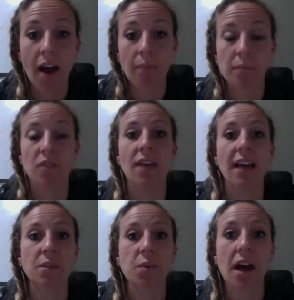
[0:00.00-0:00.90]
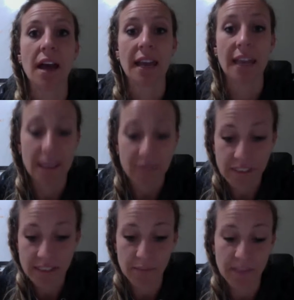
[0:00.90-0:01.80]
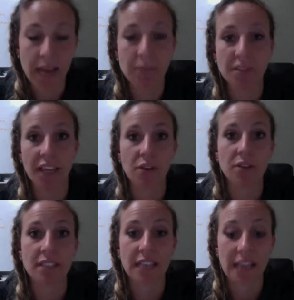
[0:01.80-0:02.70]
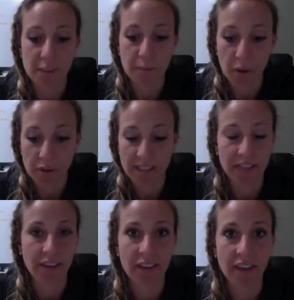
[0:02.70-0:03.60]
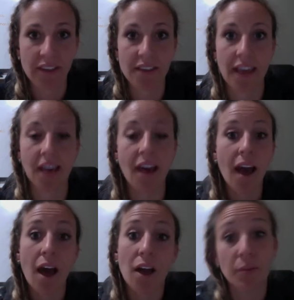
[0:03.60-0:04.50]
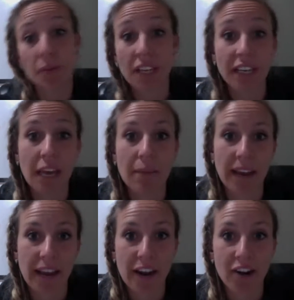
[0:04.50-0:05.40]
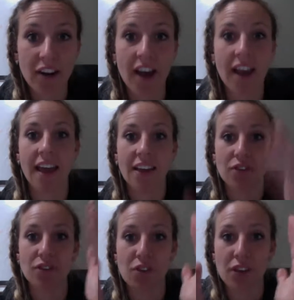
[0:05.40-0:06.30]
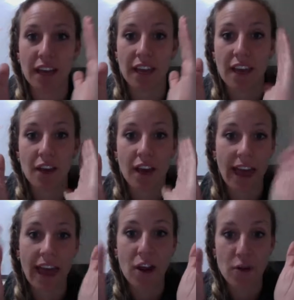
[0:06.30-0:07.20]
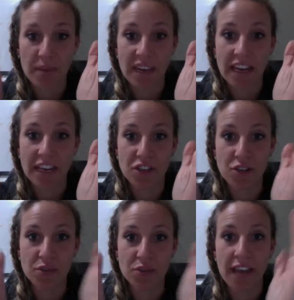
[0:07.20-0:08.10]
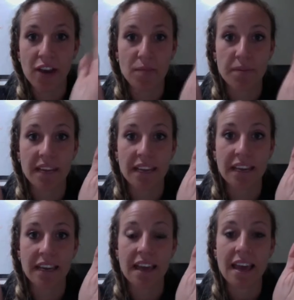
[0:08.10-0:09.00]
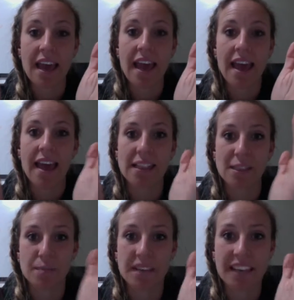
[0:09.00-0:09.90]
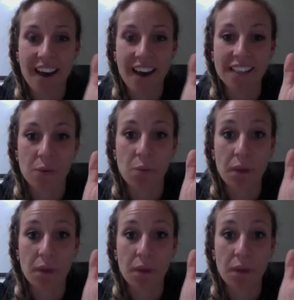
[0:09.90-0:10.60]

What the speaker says: So that's why even sometimes like you'll see us post silly things like, I'm looking to get my hair cut, and you'll show like A or B, choose A or B. It's because we